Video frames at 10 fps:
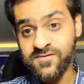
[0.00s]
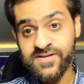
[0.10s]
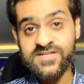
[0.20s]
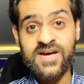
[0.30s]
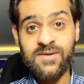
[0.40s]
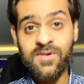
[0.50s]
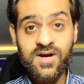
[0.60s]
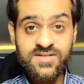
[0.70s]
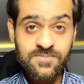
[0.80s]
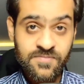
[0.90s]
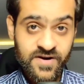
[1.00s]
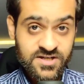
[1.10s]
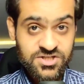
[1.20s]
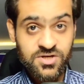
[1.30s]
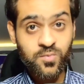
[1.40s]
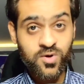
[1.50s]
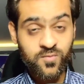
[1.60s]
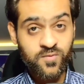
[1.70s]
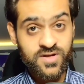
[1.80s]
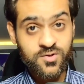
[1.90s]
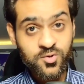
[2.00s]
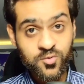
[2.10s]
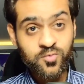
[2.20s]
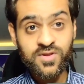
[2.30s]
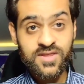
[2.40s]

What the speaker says: of the time under pressure, what we do,